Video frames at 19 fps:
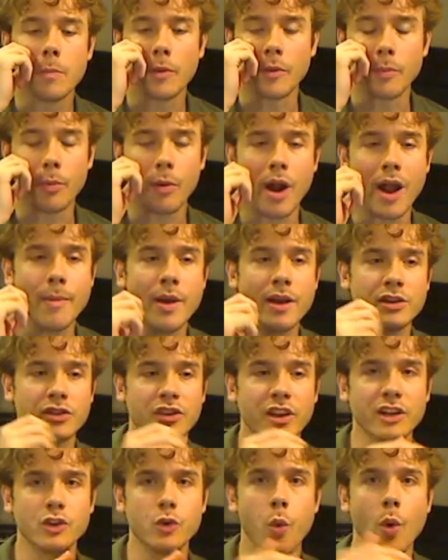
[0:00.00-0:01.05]
But the prime age is
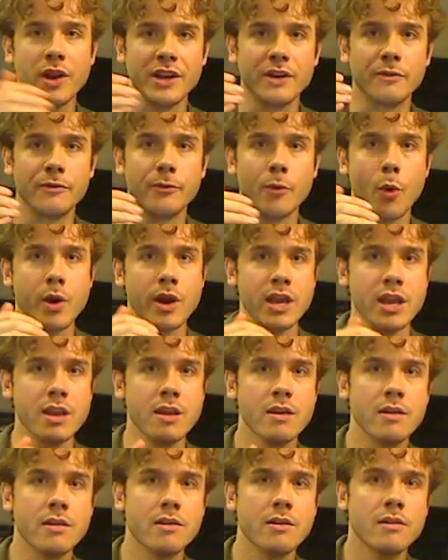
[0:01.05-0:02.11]
like 20 to 40,
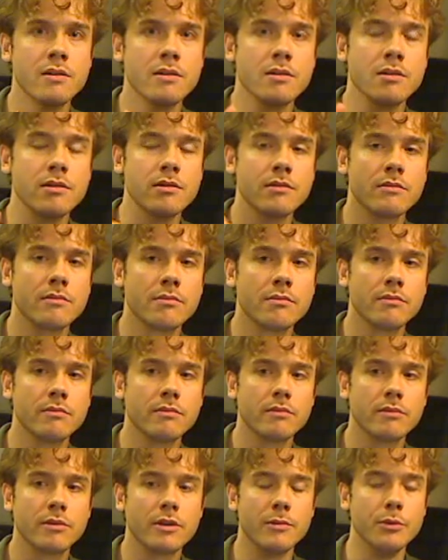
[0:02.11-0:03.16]

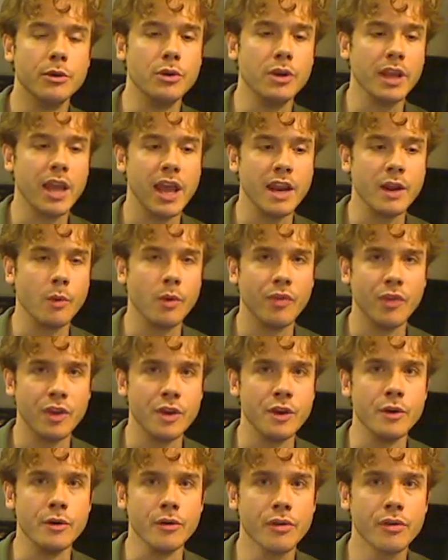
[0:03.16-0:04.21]
communicating with the
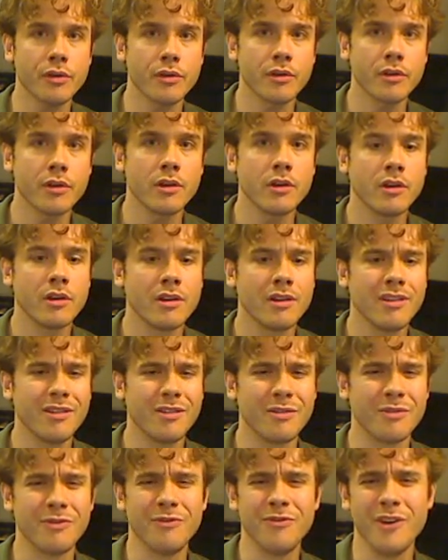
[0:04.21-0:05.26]
youth. You
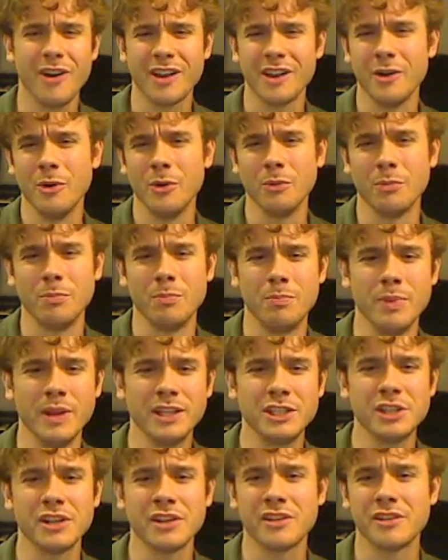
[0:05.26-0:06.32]
fucking old
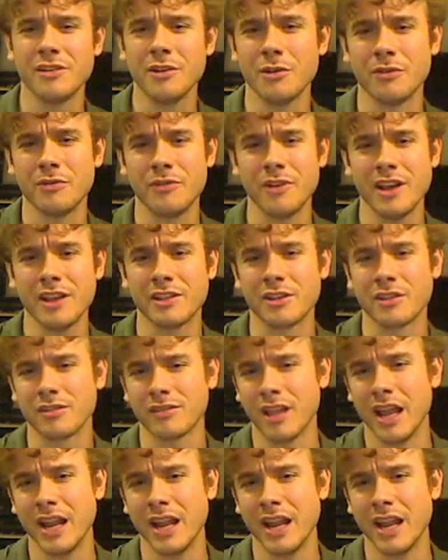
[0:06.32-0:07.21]
bitches, no offense,